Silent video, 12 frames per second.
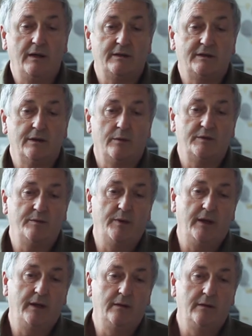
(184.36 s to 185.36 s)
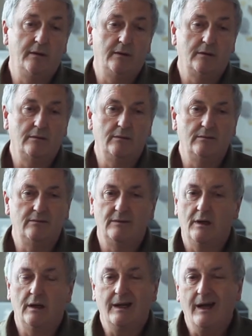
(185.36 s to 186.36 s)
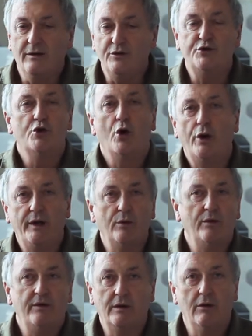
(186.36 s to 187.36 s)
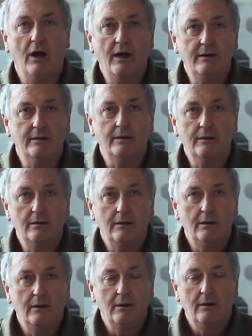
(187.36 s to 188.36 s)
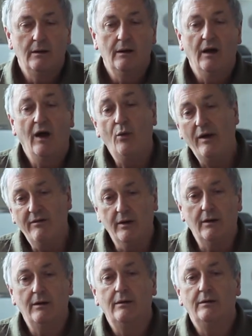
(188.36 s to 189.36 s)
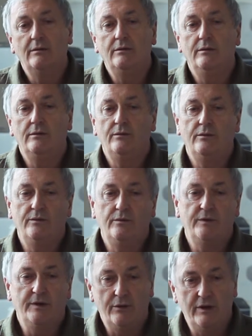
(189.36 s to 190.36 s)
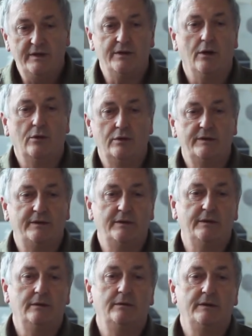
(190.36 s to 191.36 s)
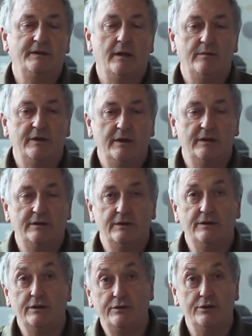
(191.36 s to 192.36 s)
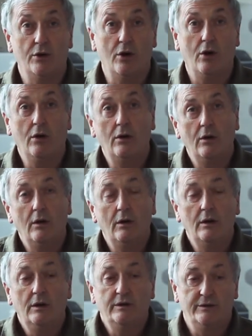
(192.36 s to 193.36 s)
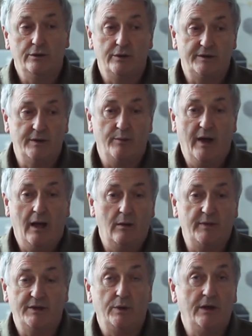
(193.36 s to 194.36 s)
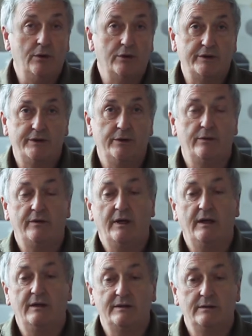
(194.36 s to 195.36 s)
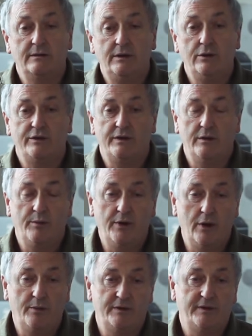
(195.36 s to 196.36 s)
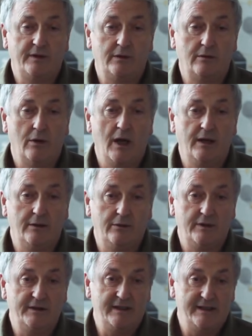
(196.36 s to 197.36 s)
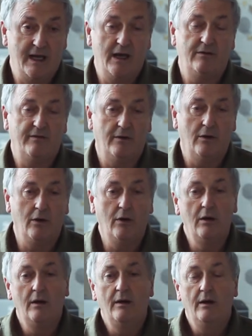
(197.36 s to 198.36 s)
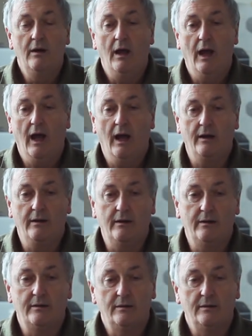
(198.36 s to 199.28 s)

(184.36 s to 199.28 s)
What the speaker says: stops being kind of drawing with the grinder. However, there is always the temptation to draw. So it's a battle between those two things, using the purpose the grinder is designed for and